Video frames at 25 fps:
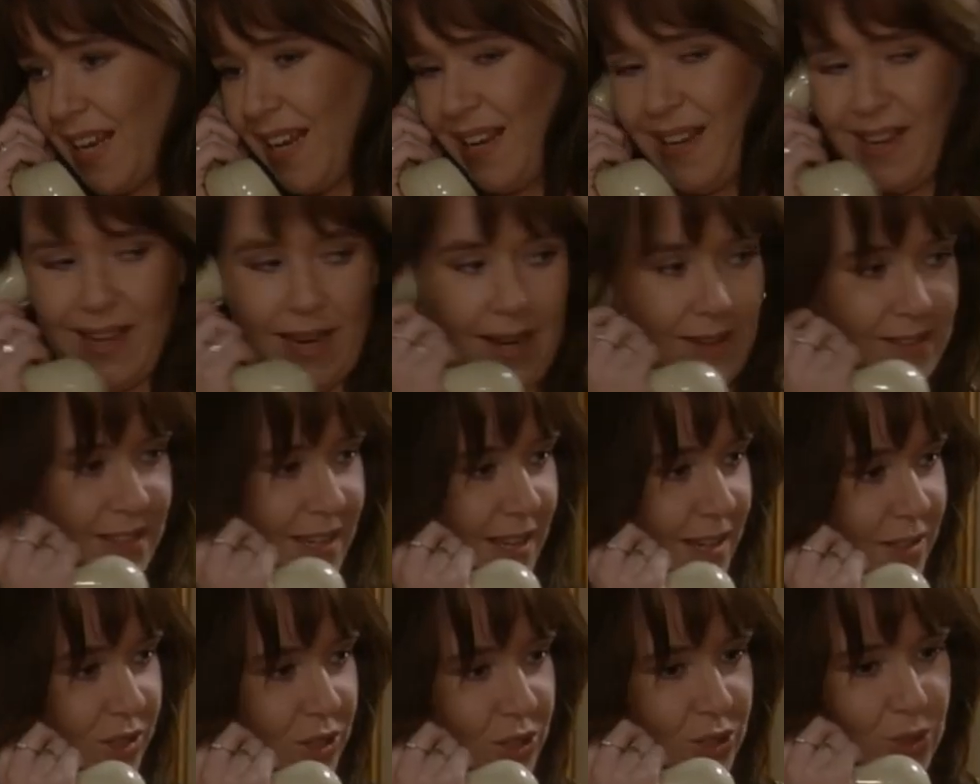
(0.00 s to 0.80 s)
Hello,
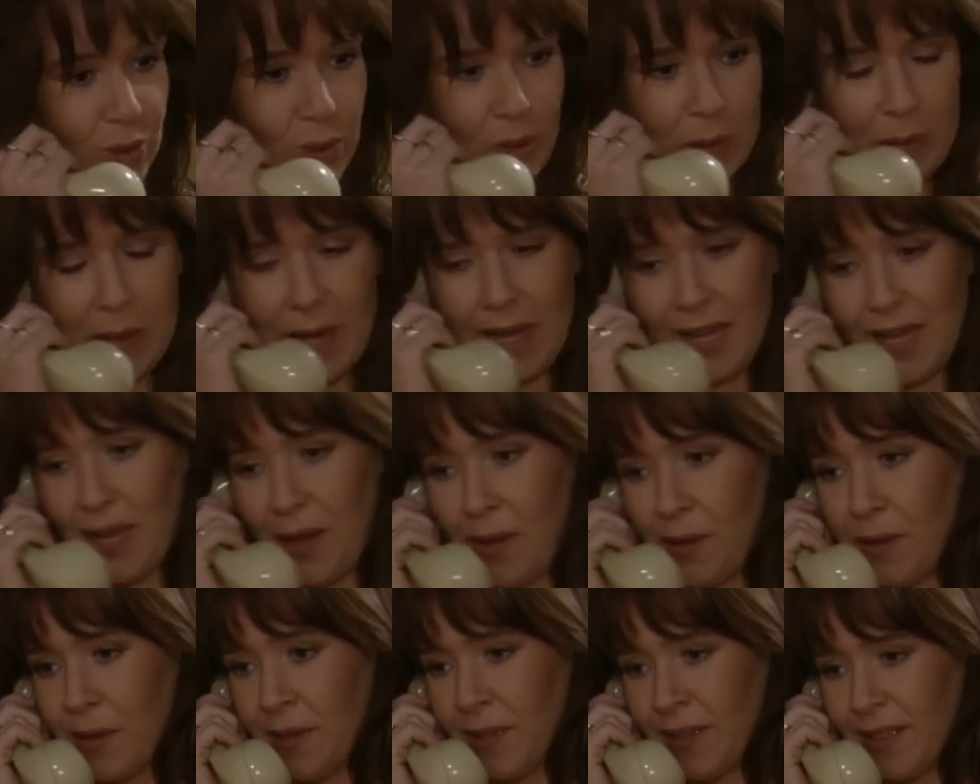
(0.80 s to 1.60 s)
darling. Just talking about you.
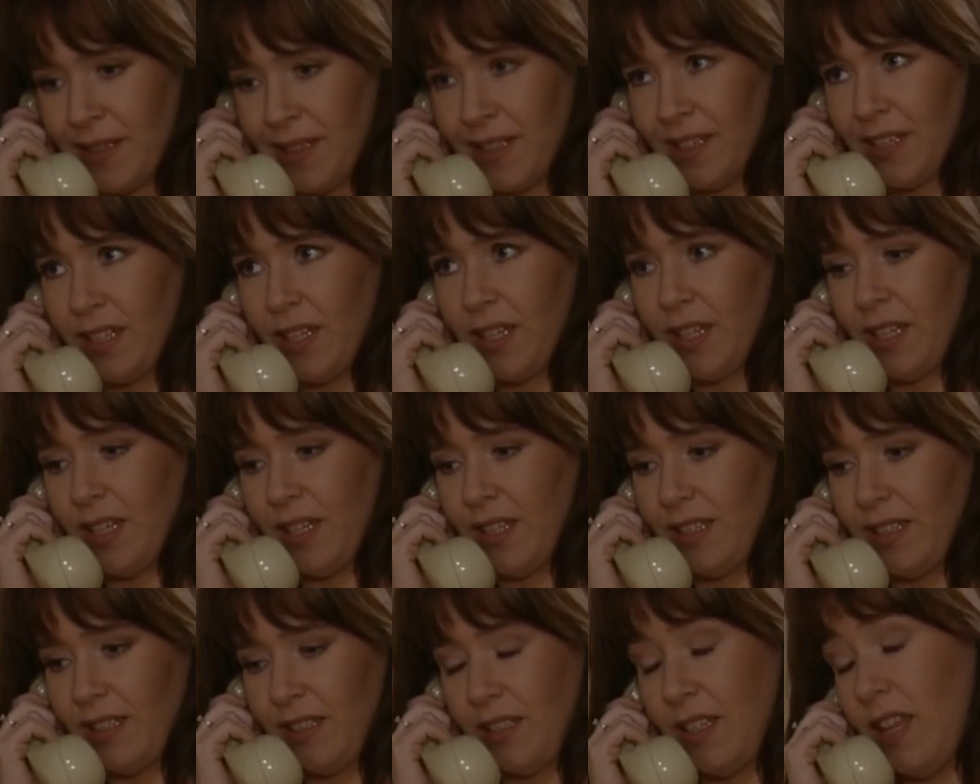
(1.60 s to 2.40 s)

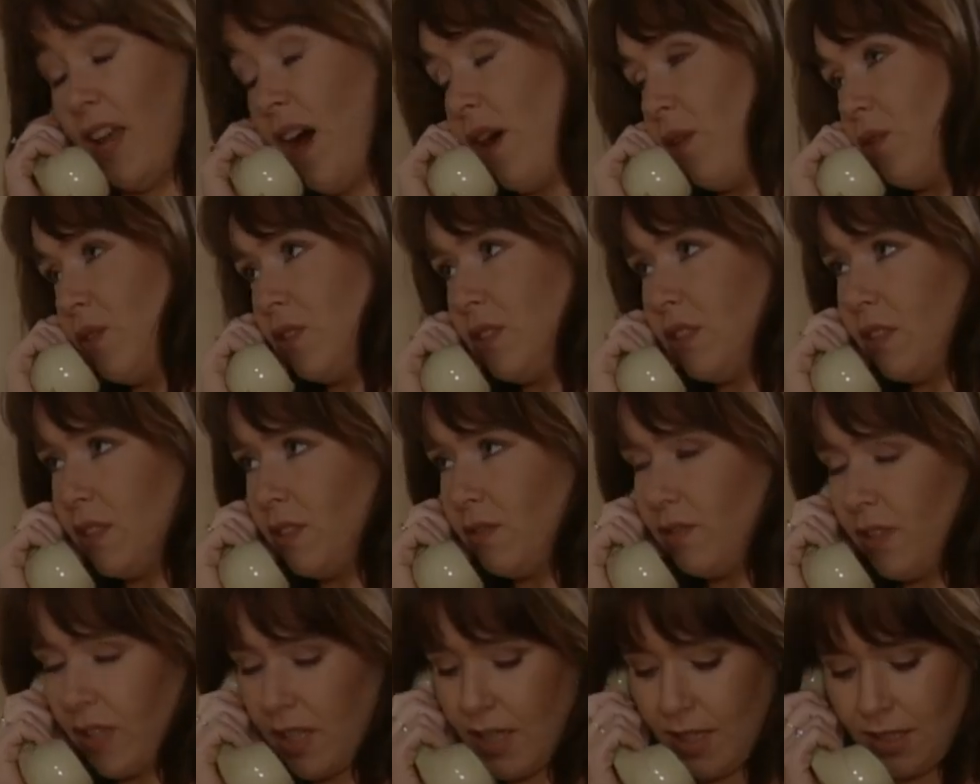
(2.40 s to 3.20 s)
No, it's just
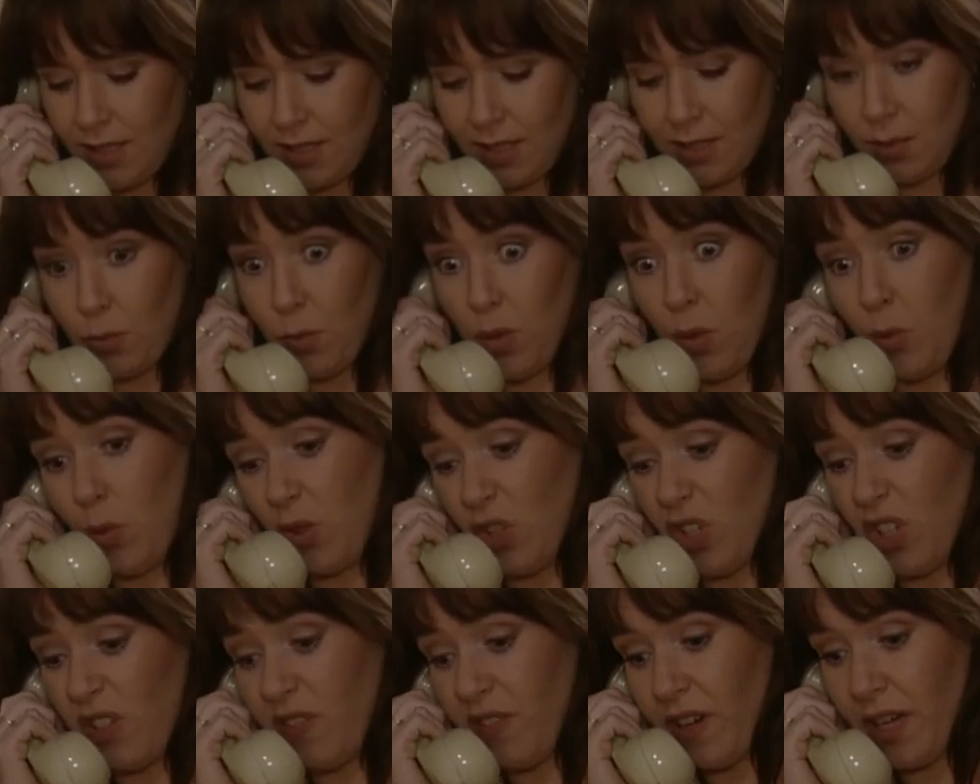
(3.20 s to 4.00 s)
Vicky. She doesn't want to
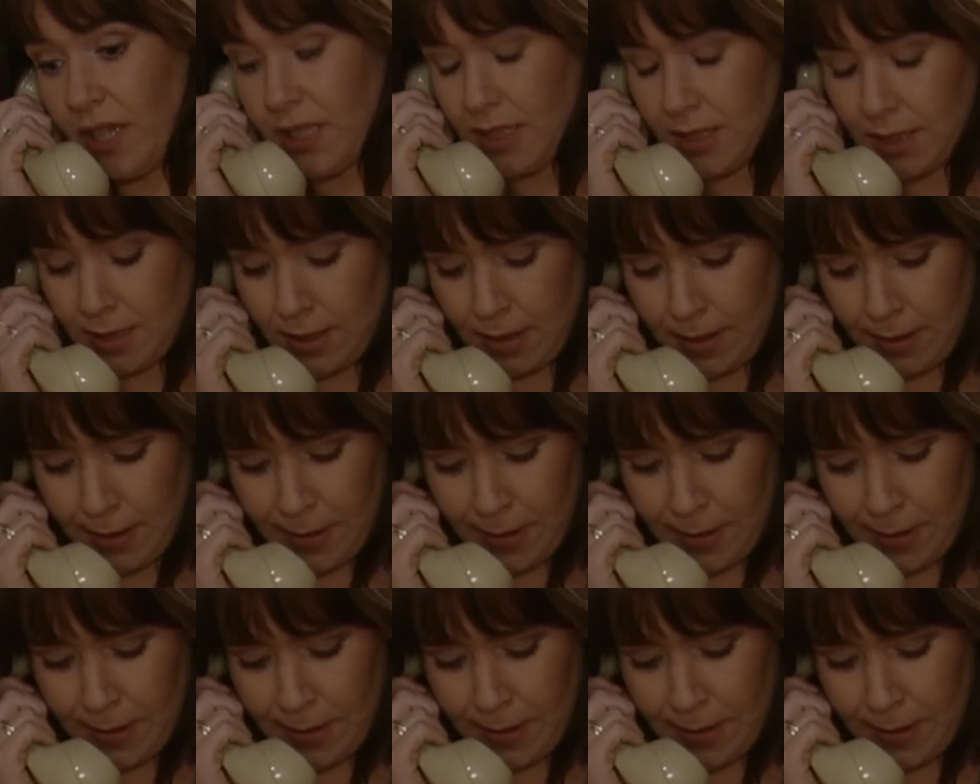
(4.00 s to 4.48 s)
wash her face.